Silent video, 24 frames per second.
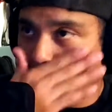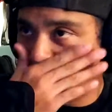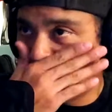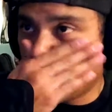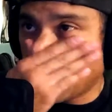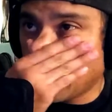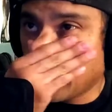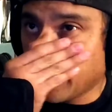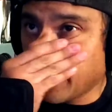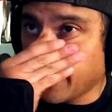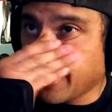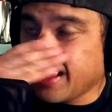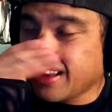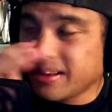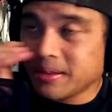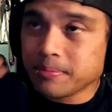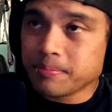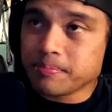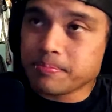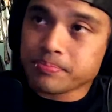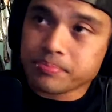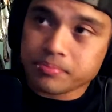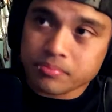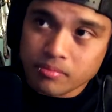And
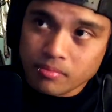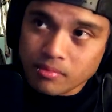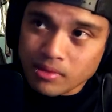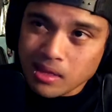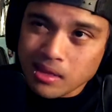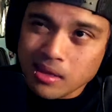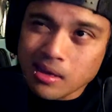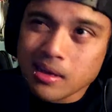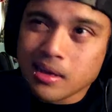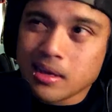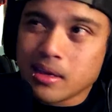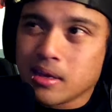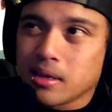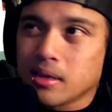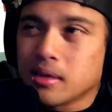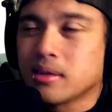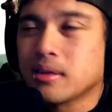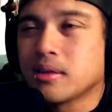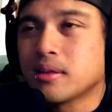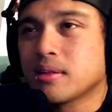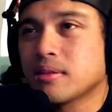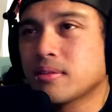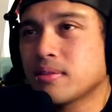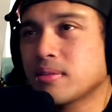then,
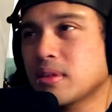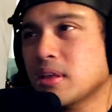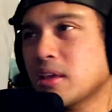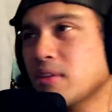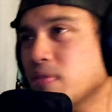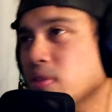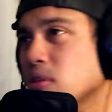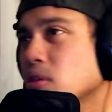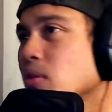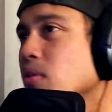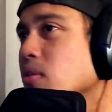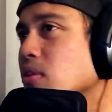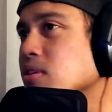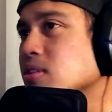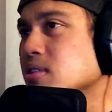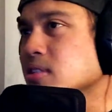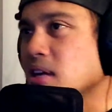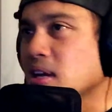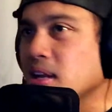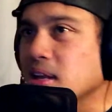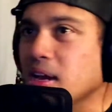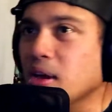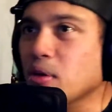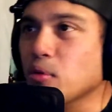even though the
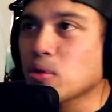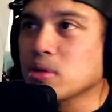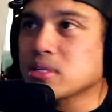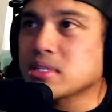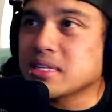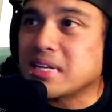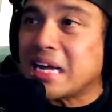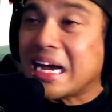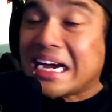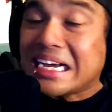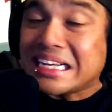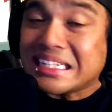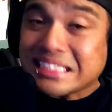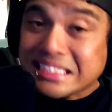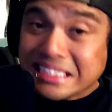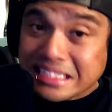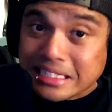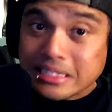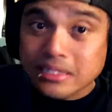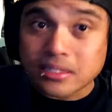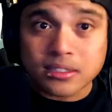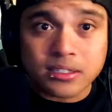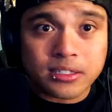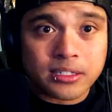sunlight wasn't
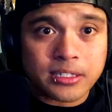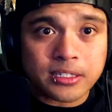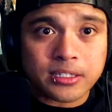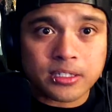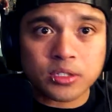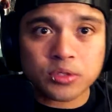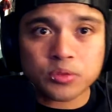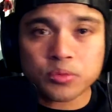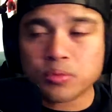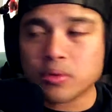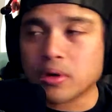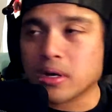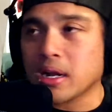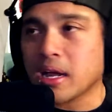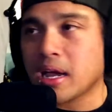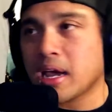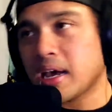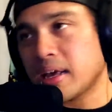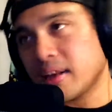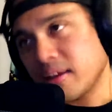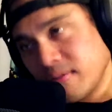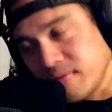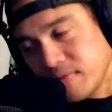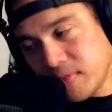ideal as what I
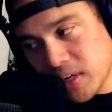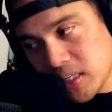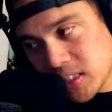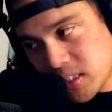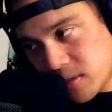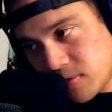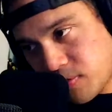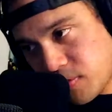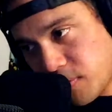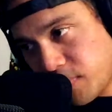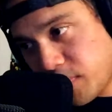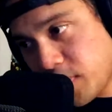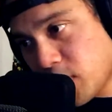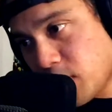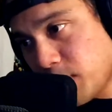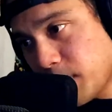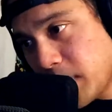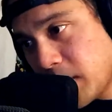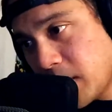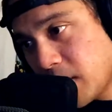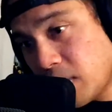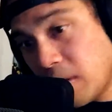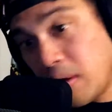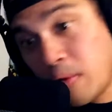had envisioned for
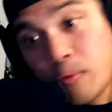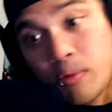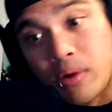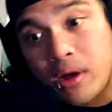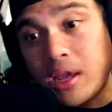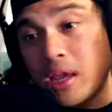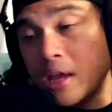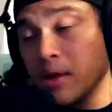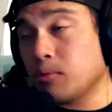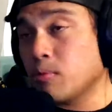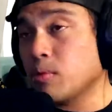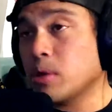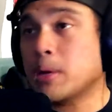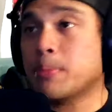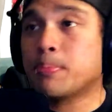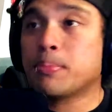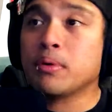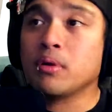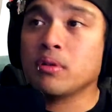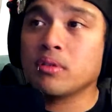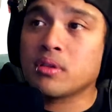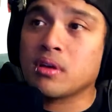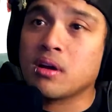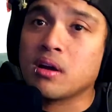filming, we
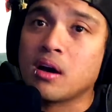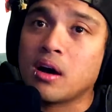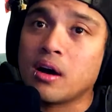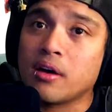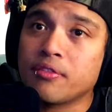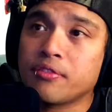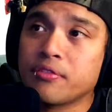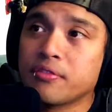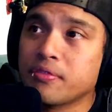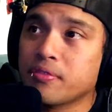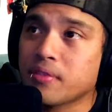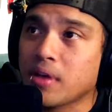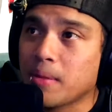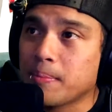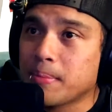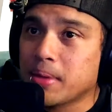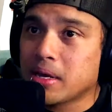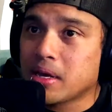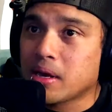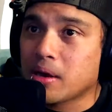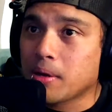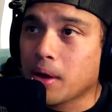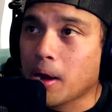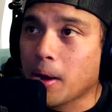pulled it off. I
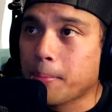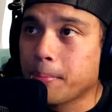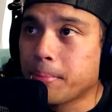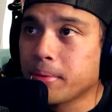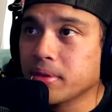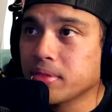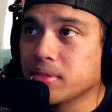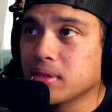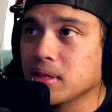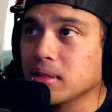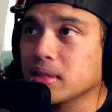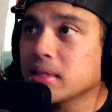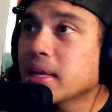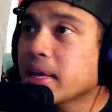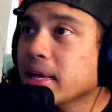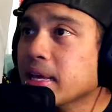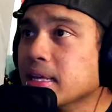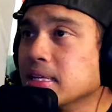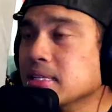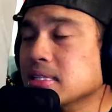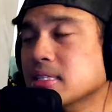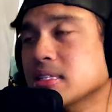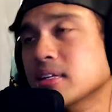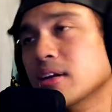mean, I'll put the
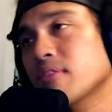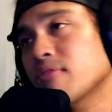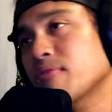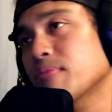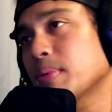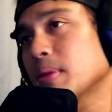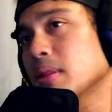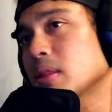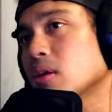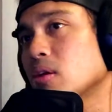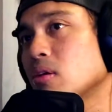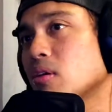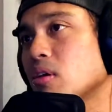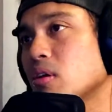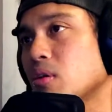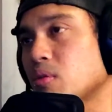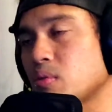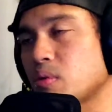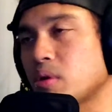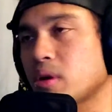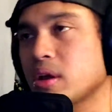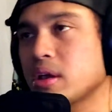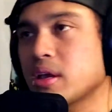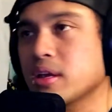link and stuff below
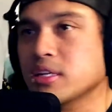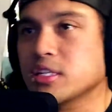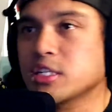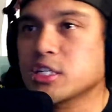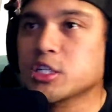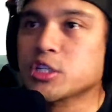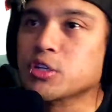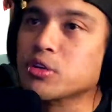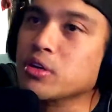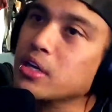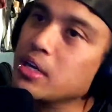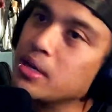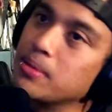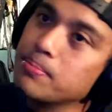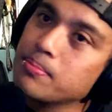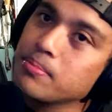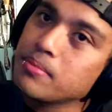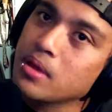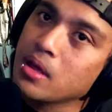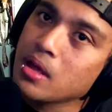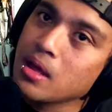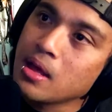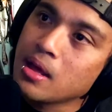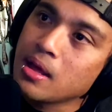on where you can
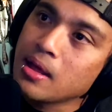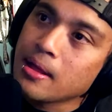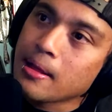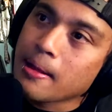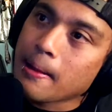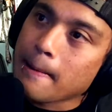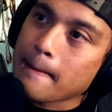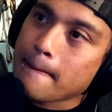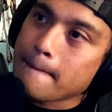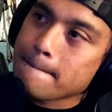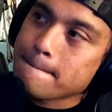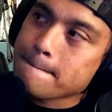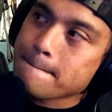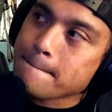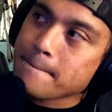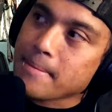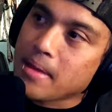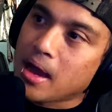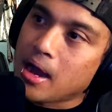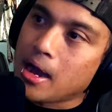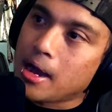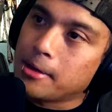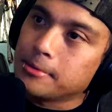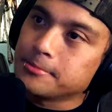stream
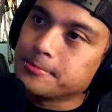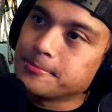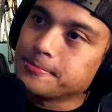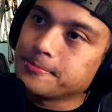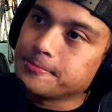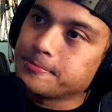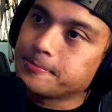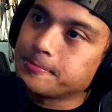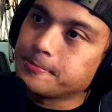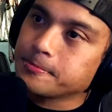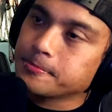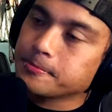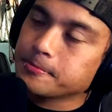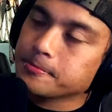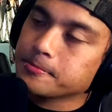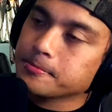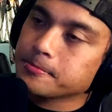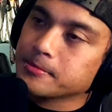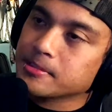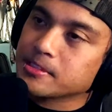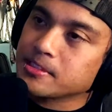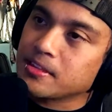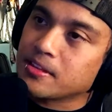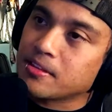the
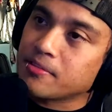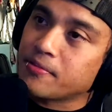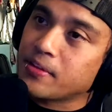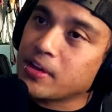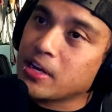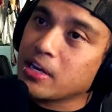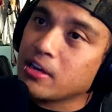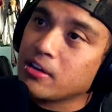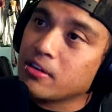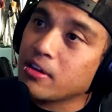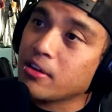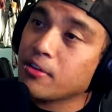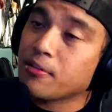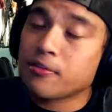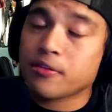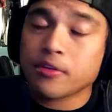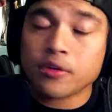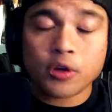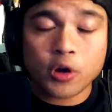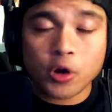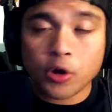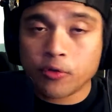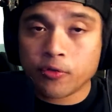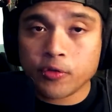video if
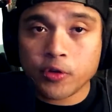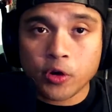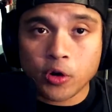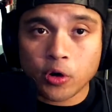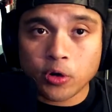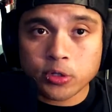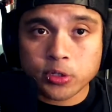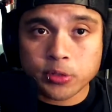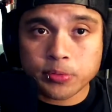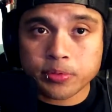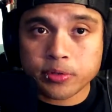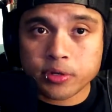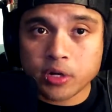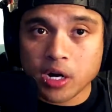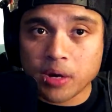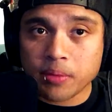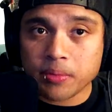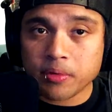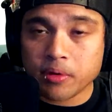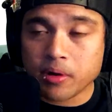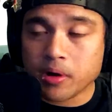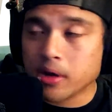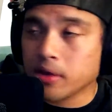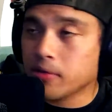you aren't
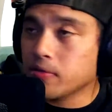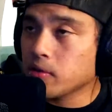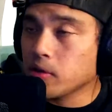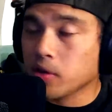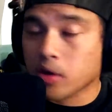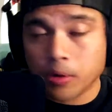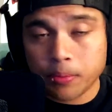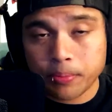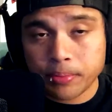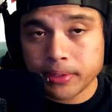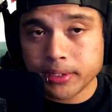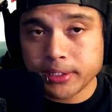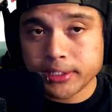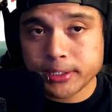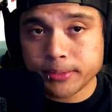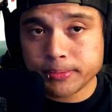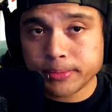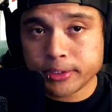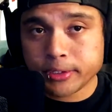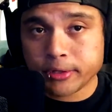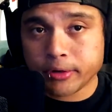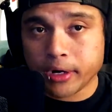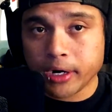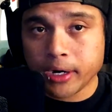subscribed already. If you are, please
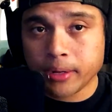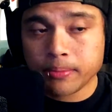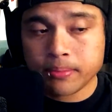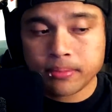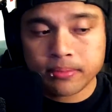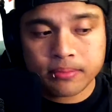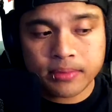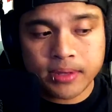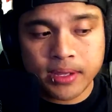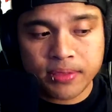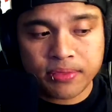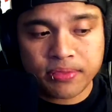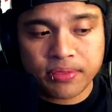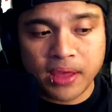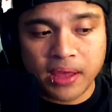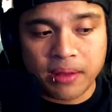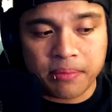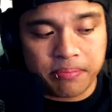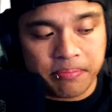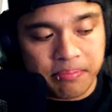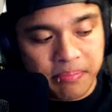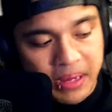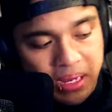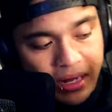subscribe. Hit
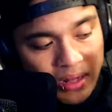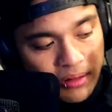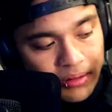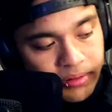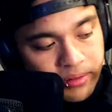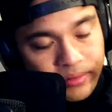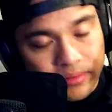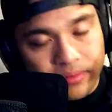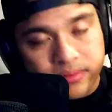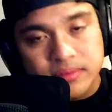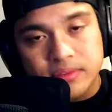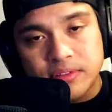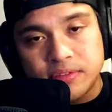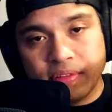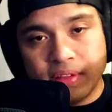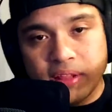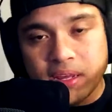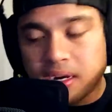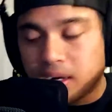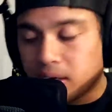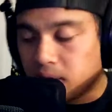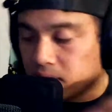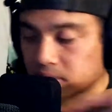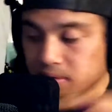that bell over
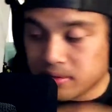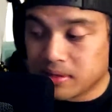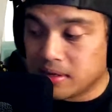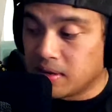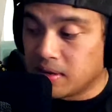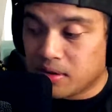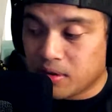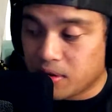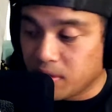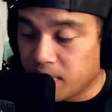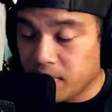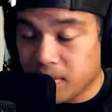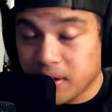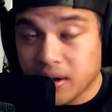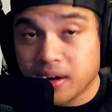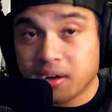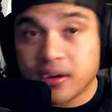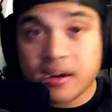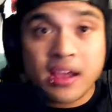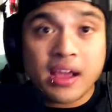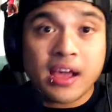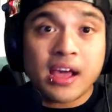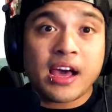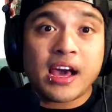there.
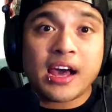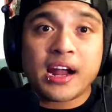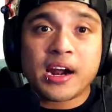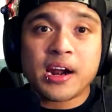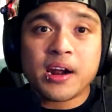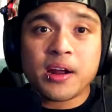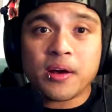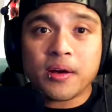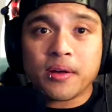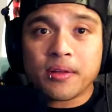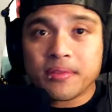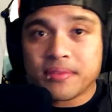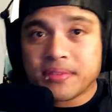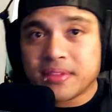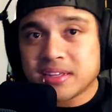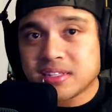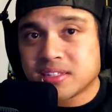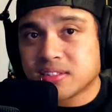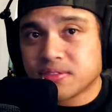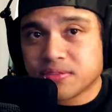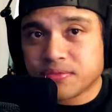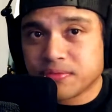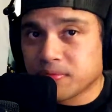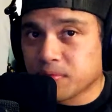I don't know.
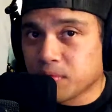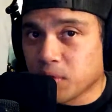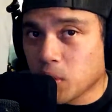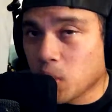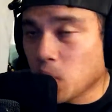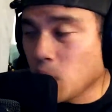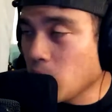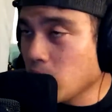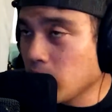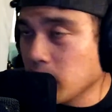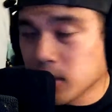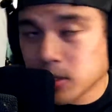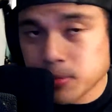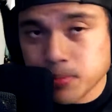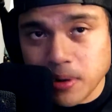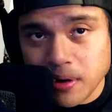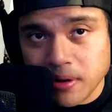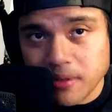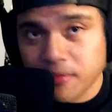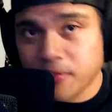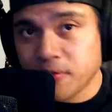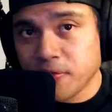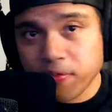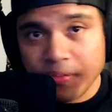This recording is
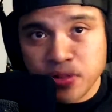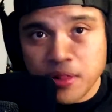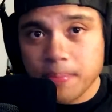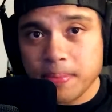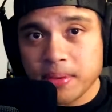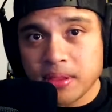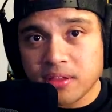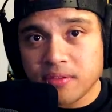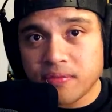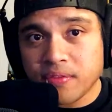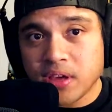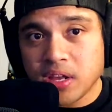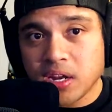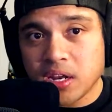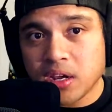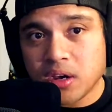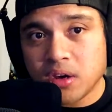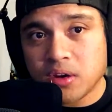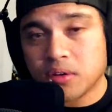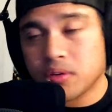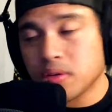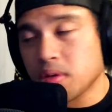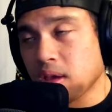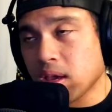probably flipping the
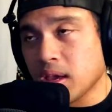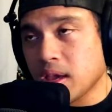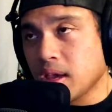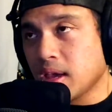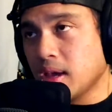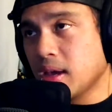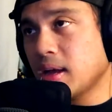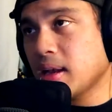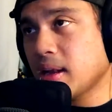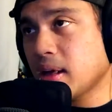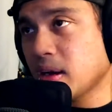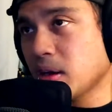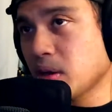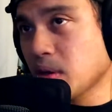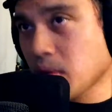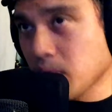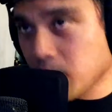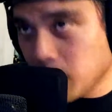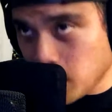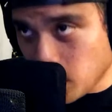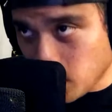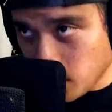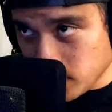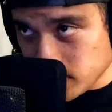video, and I don't know
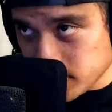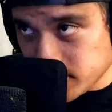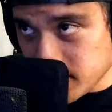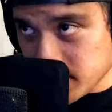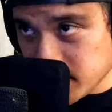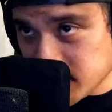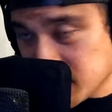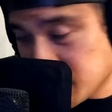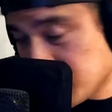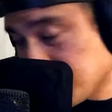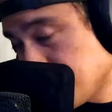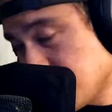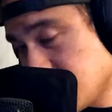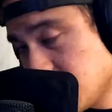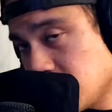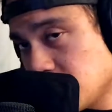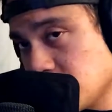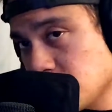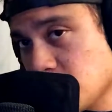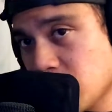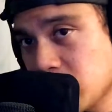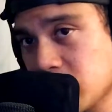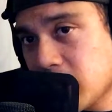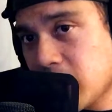the orientation, but
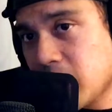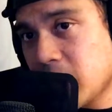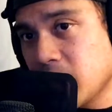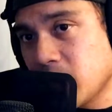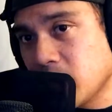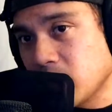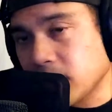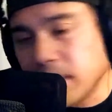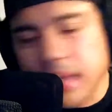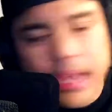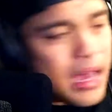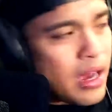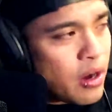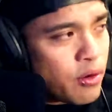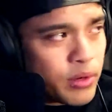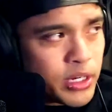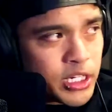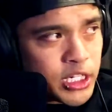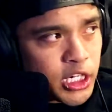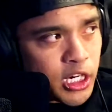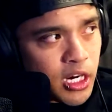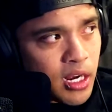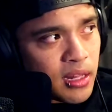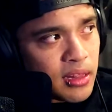what the hell. Yeah,
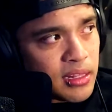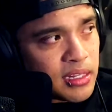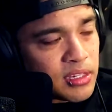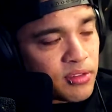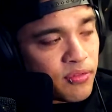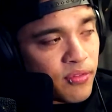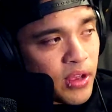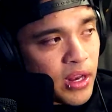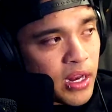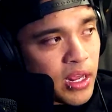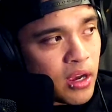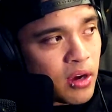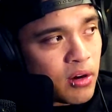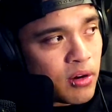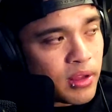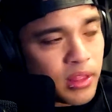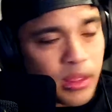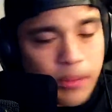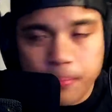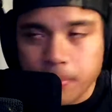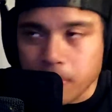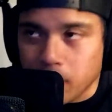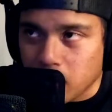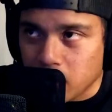we shot this video at
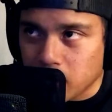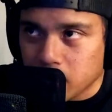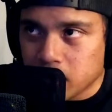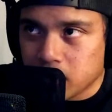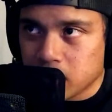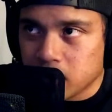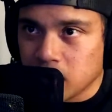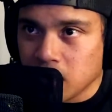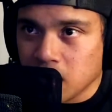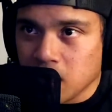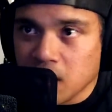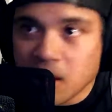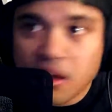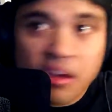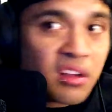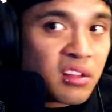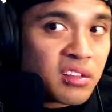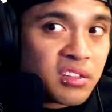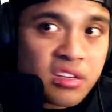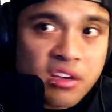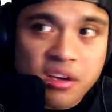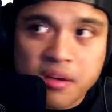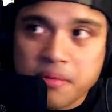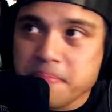the park.
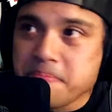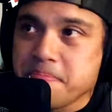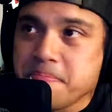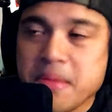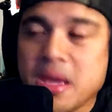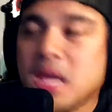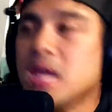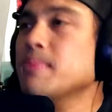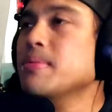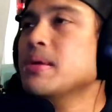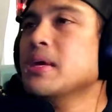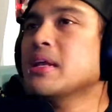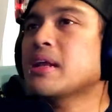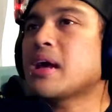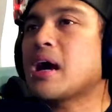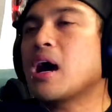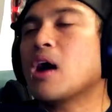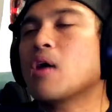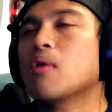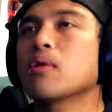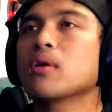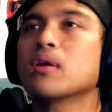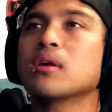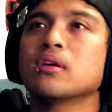Took maybe an
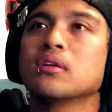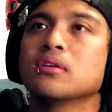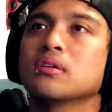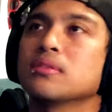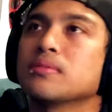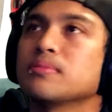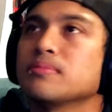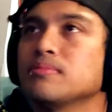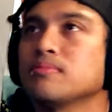hour.